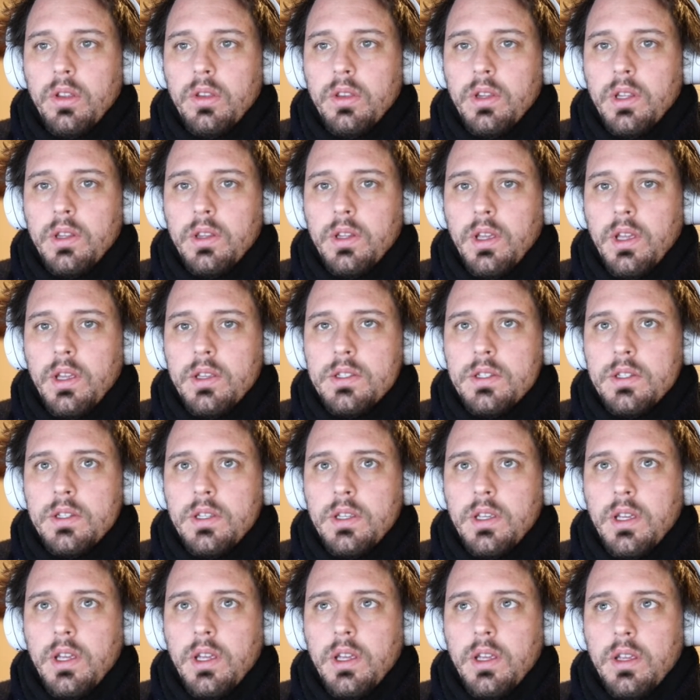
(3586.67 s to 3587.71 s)
Then the
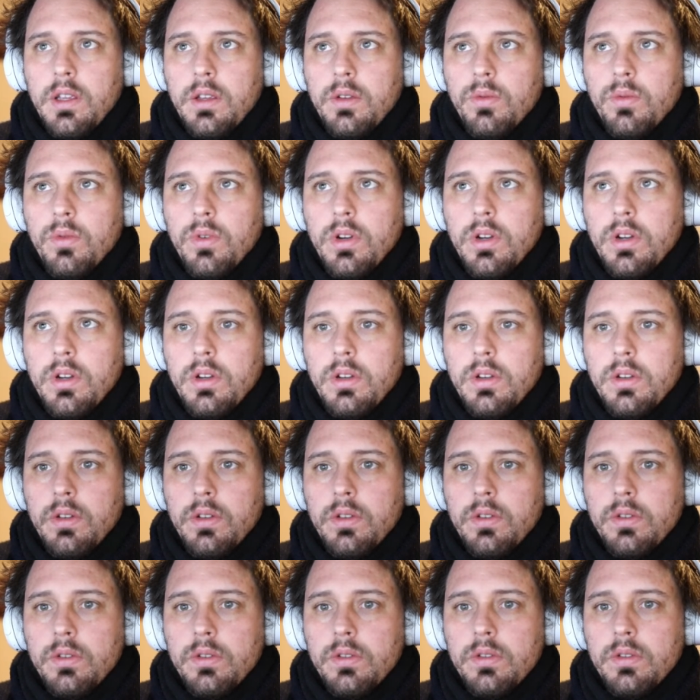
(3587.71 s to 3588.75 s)
STA
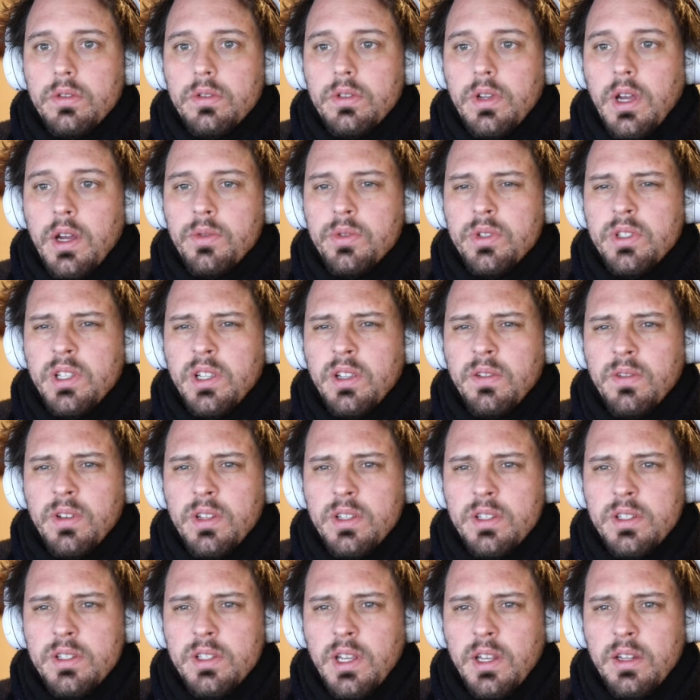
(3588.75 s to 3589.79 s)
was, I was thinking of it
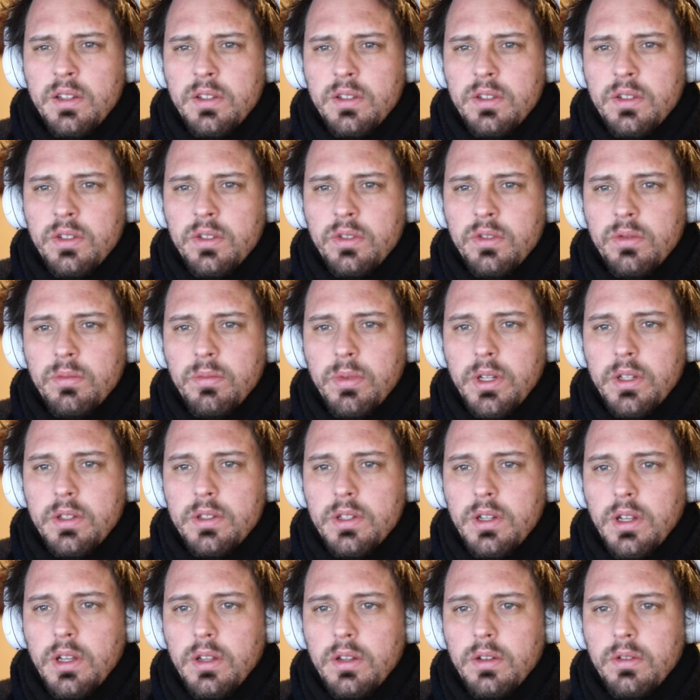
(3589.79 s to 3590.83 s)
as send to, but
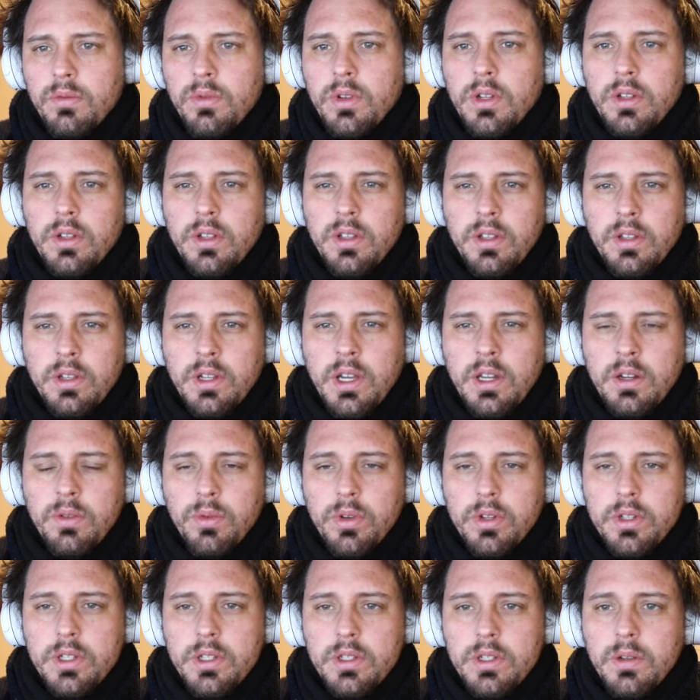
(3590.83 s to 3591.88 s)
it's not. Well, it kind of
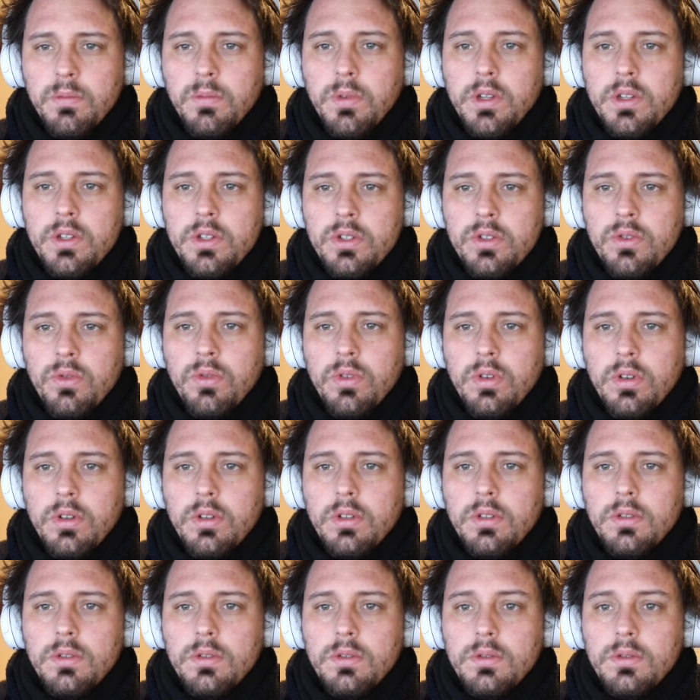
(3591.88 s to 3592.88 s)
works the same way. Store.